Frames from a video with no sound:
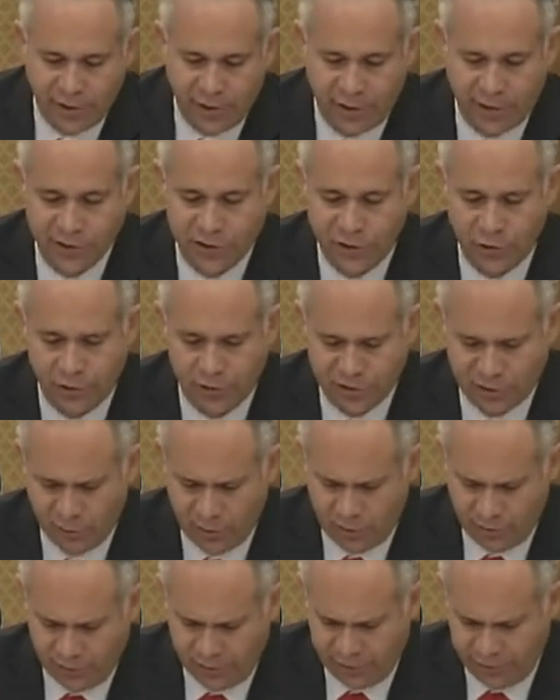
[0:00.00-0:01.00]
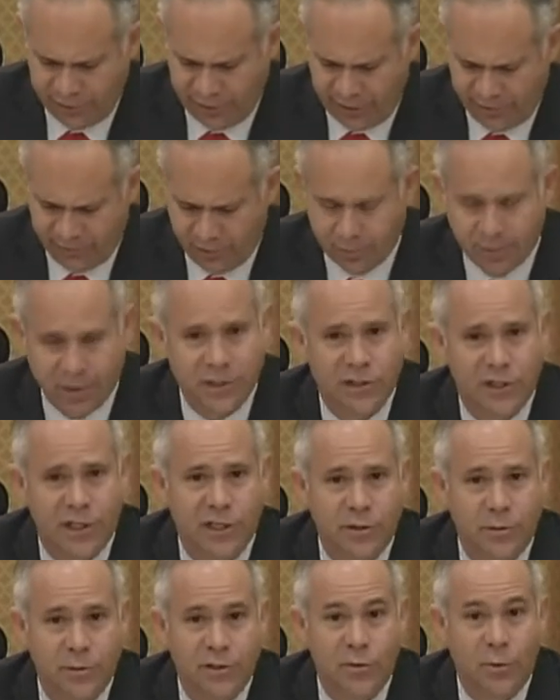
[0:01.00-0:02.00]
concern as well, hearing that from
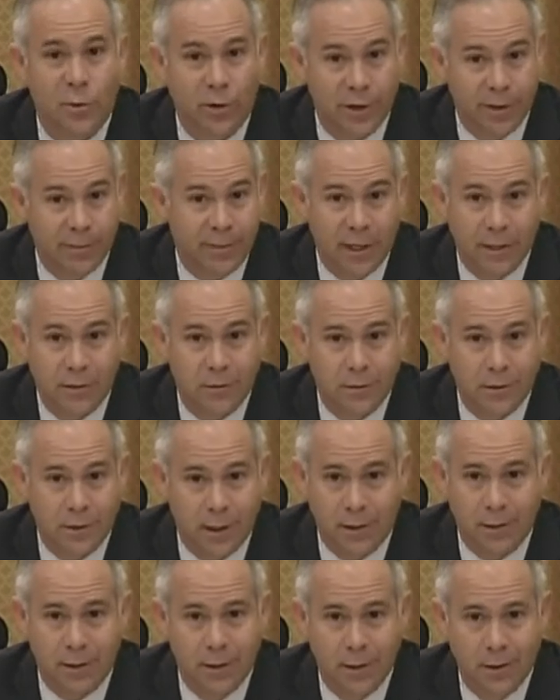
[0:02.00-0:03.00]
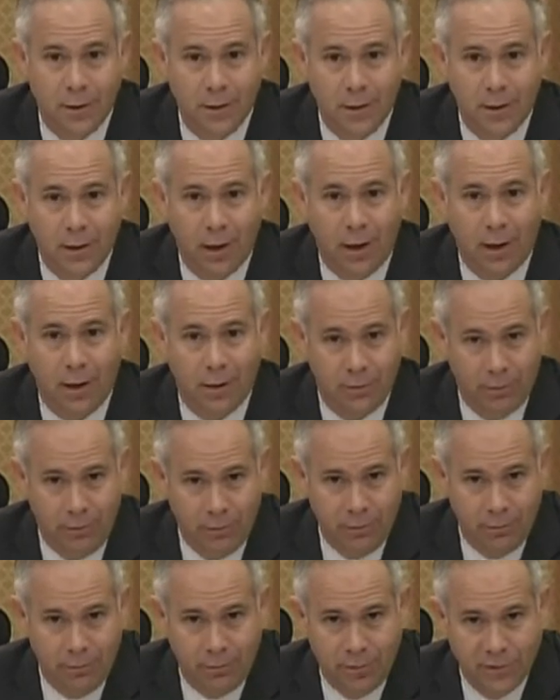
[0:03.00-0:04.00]
constituents worried about
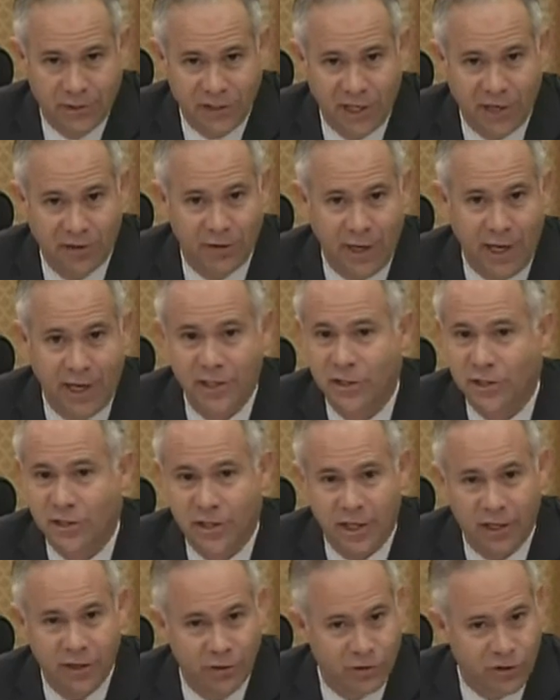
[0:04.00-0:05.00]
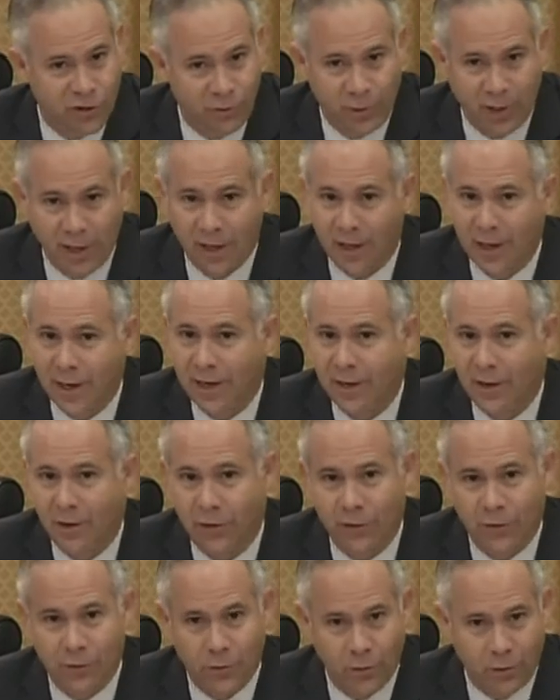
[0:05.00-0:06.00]
instead of the agent they usually rely
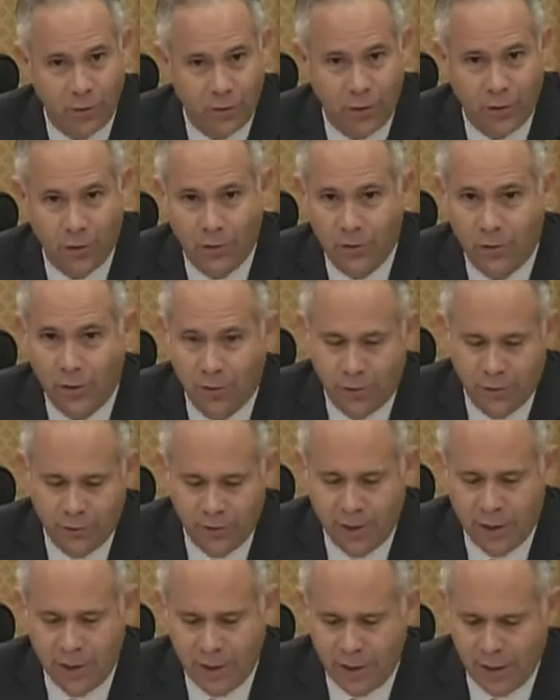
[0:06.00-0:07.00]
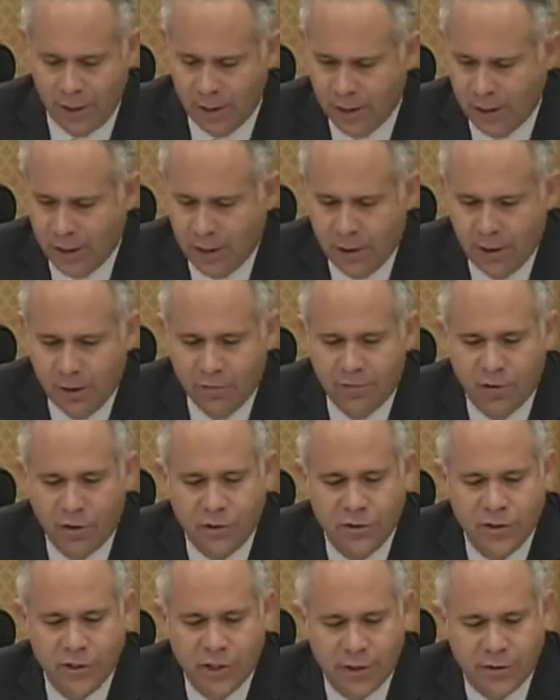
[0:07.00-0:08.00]
on or the
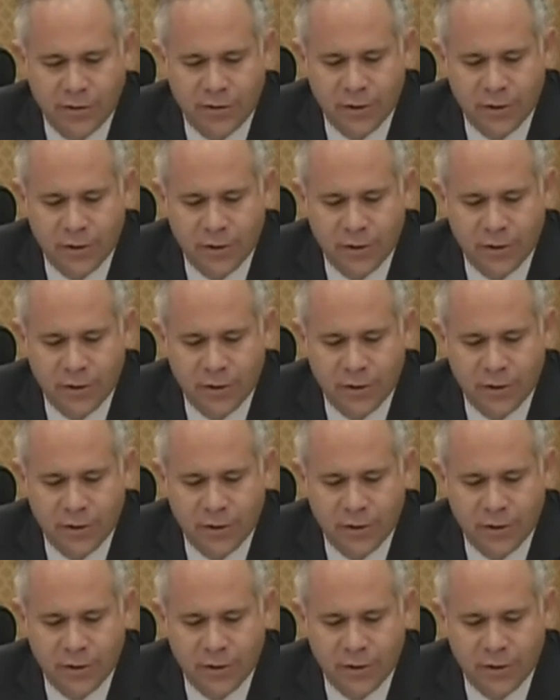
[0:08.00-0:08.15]
folks that